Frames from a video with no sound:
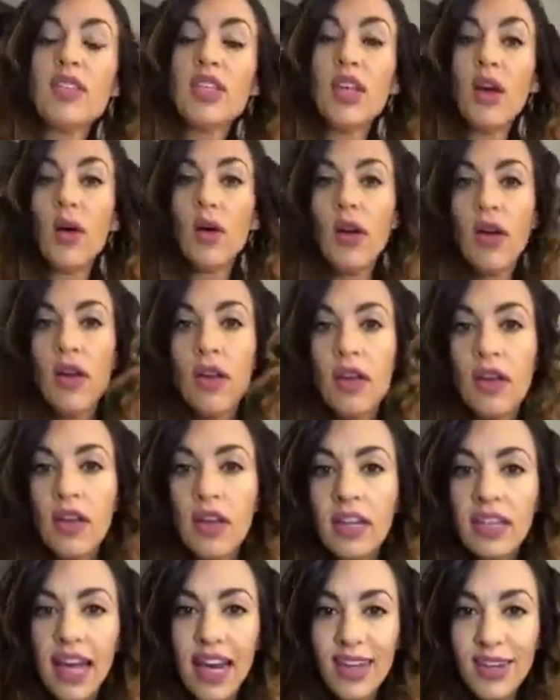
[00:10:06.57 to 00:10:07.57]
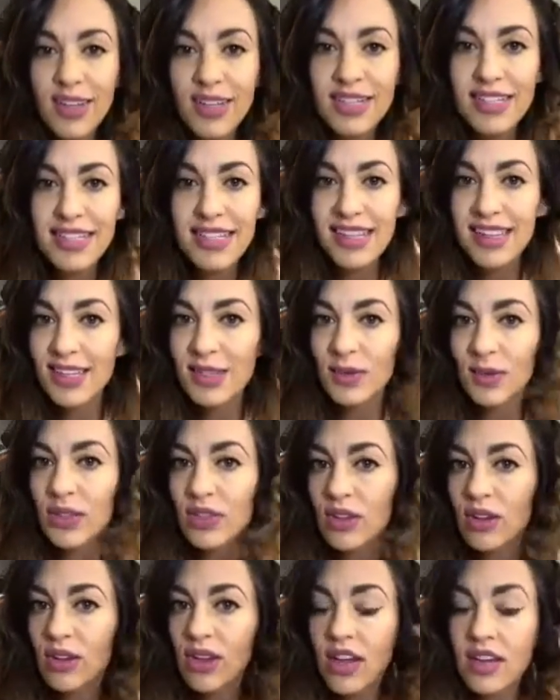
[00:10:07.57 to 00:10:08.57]
So yeah, you can see these
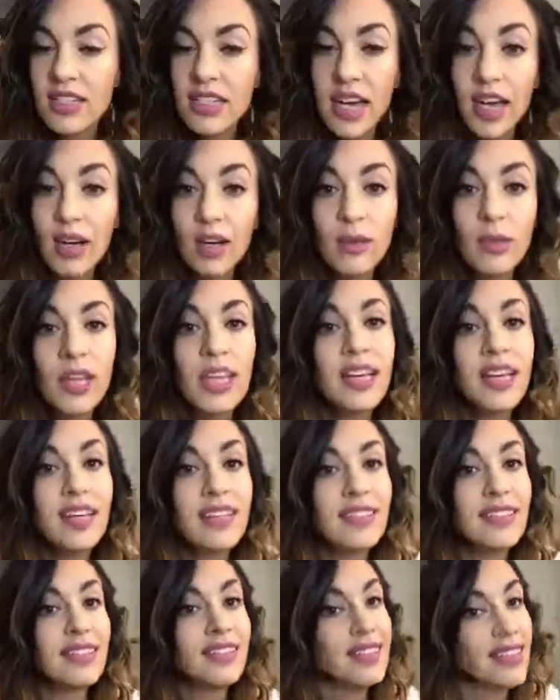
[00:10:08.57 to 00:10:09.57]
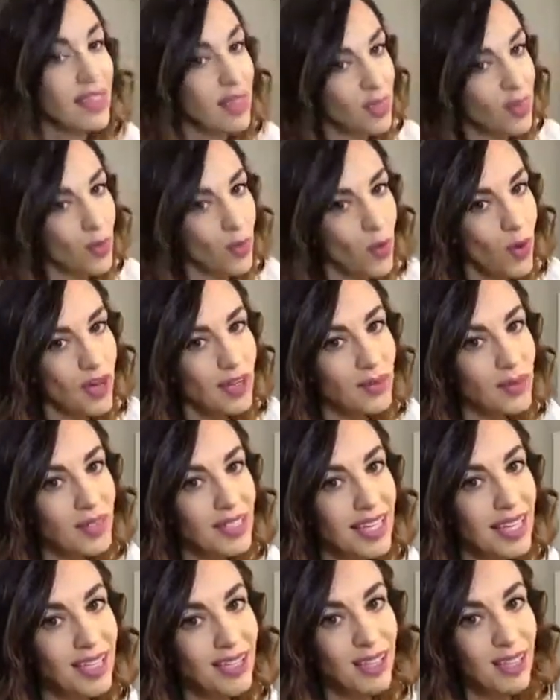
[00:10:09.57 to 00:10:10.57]
ones are a lot tighter because the wand
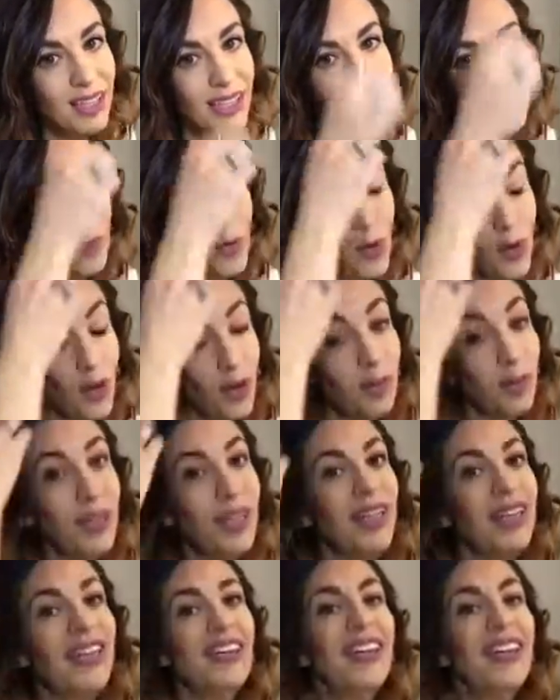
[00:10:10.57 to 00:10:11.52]
was actually warm.